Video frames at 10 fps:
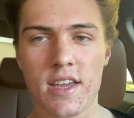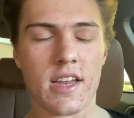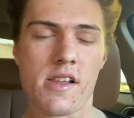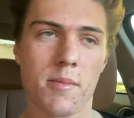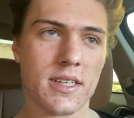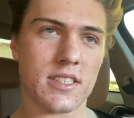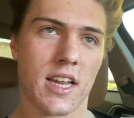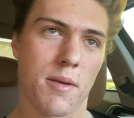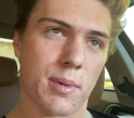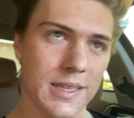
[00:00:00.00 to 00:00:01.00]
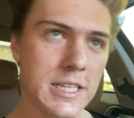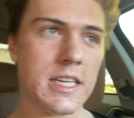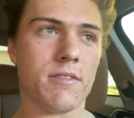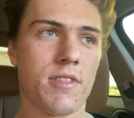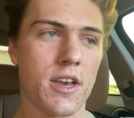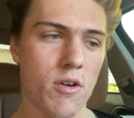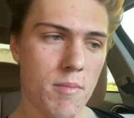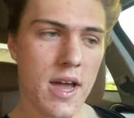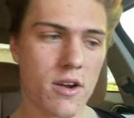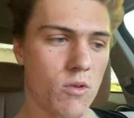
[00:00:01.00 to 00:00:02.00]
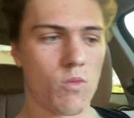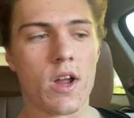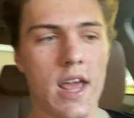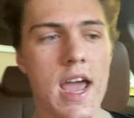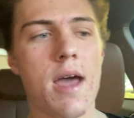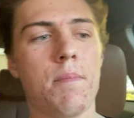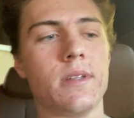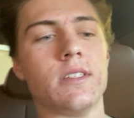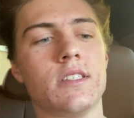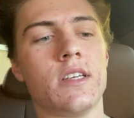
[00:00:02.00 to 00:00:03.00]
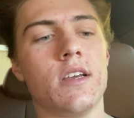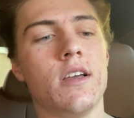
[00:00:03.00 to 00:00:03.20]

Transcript: And that means that I believe that no matter what happens,